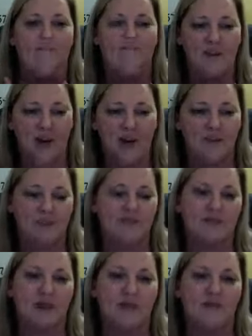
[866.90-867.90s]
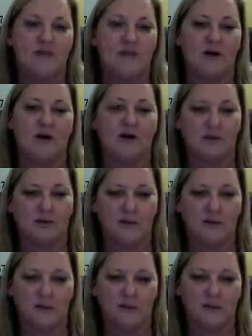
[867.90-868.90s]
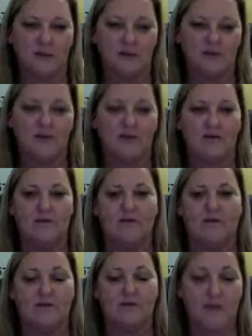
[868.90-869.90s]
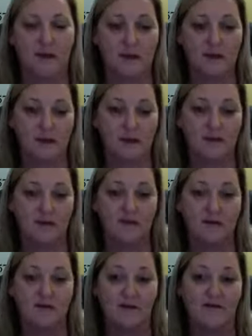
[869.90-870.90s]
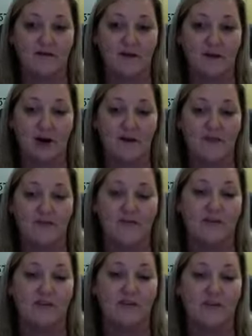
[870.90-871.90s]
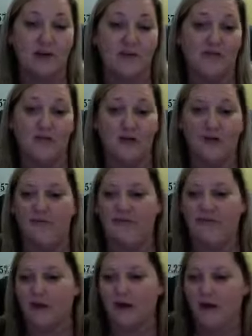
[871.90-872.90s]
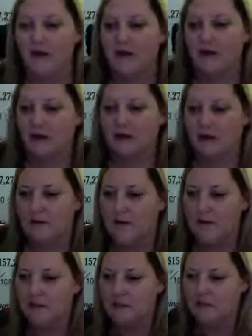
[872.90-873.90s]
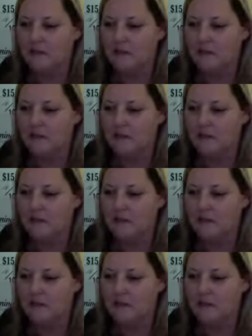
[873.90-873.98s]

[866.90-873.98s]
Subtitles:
fast you're out there overcoming your excuses. And if money is what's going to solve your problems, then go for it, go for it. Angela